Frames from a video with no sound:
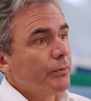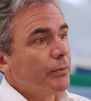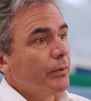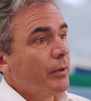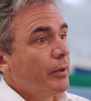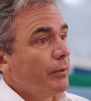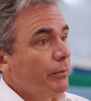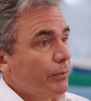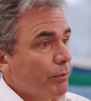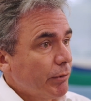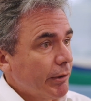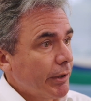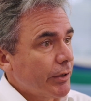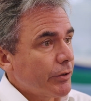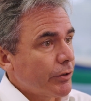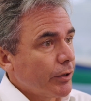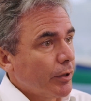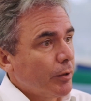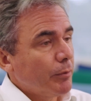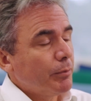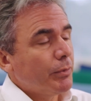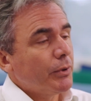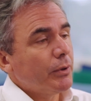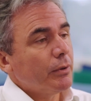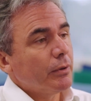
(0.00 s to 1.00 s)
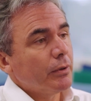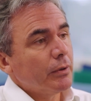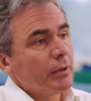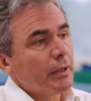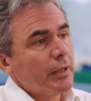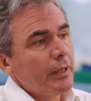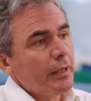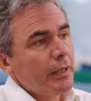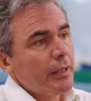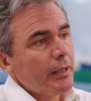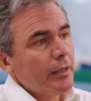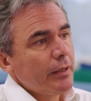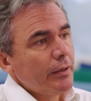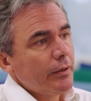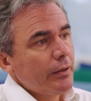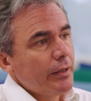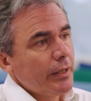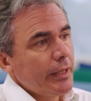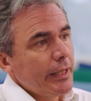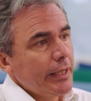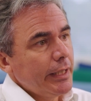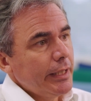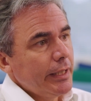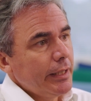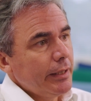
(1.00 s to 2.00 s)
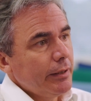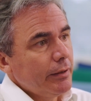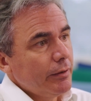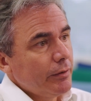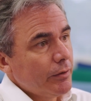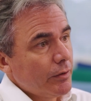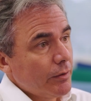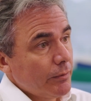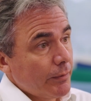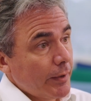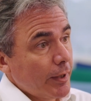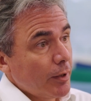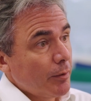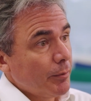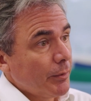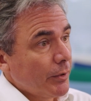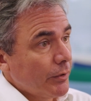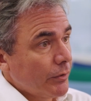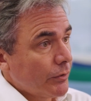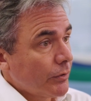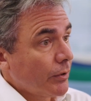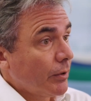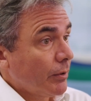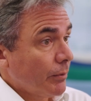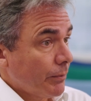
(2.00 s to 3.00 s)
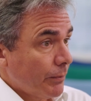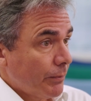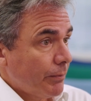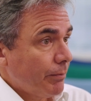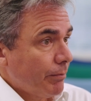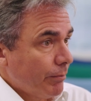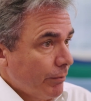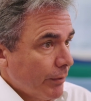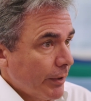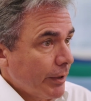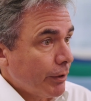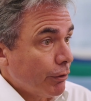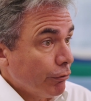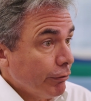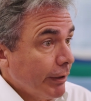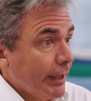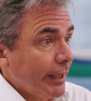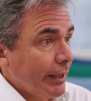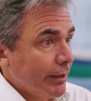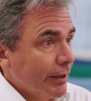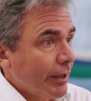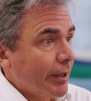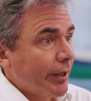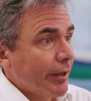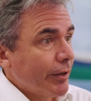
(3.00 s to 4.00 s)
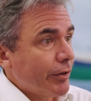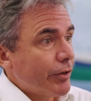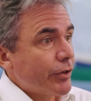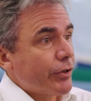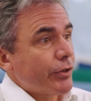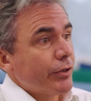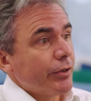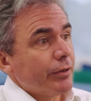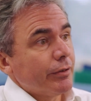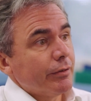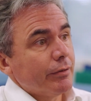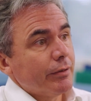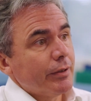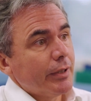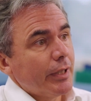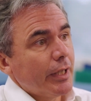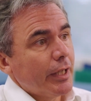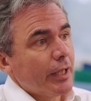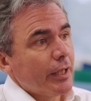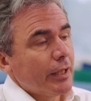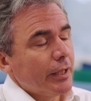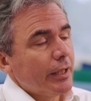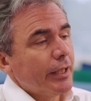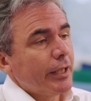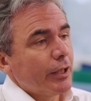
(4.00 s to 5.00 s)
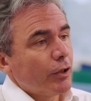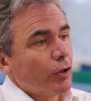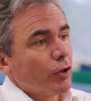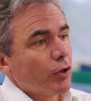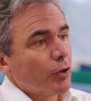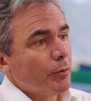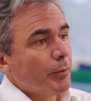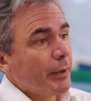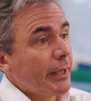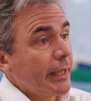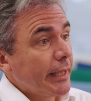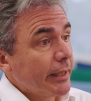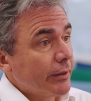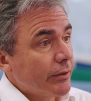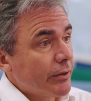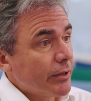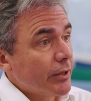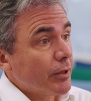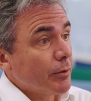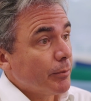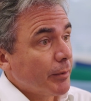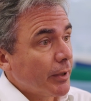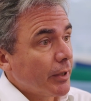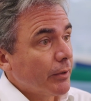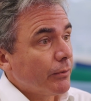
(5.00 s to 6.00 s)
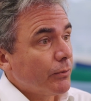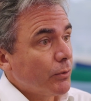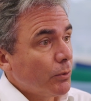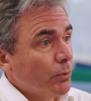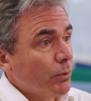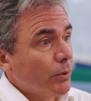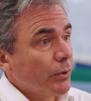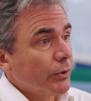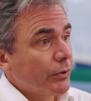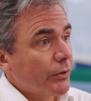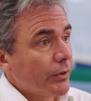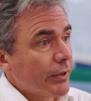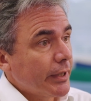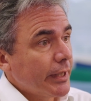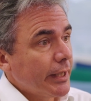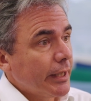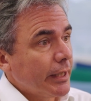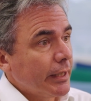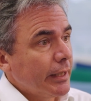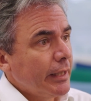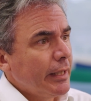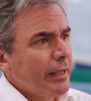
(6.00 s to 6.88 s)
For example, the development of the green hydrogen economy and the demand for water there.